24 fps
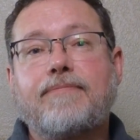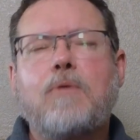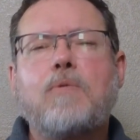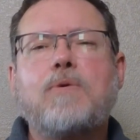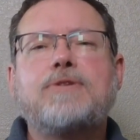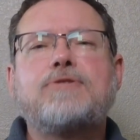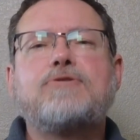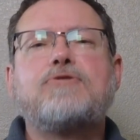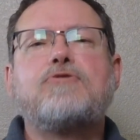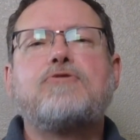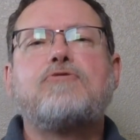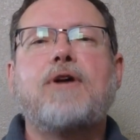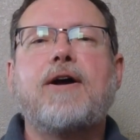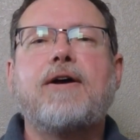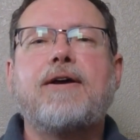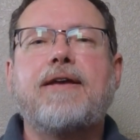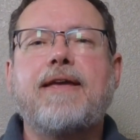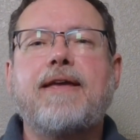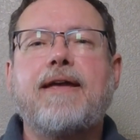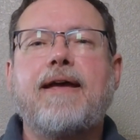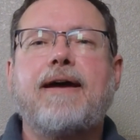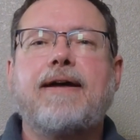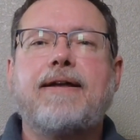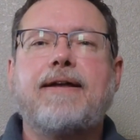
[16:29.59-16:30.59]
I wasn't
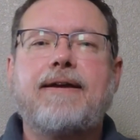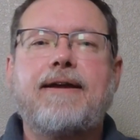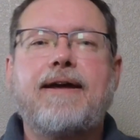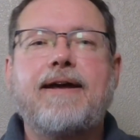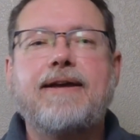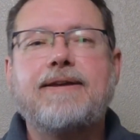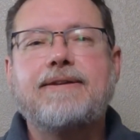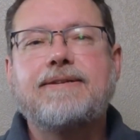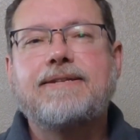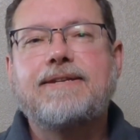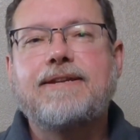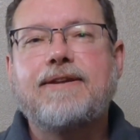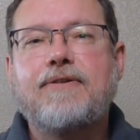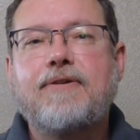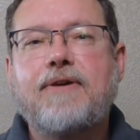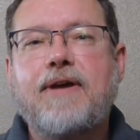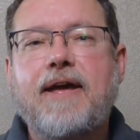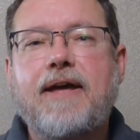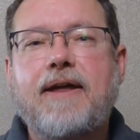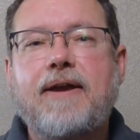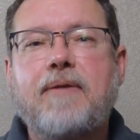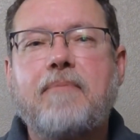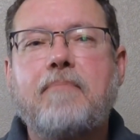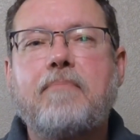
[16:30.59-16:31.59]
wrong yet. I still
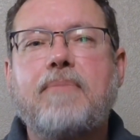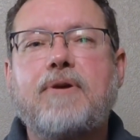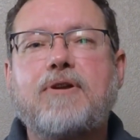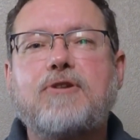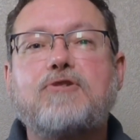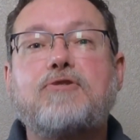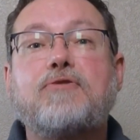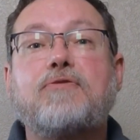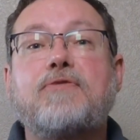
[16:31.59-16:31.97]
had a bunch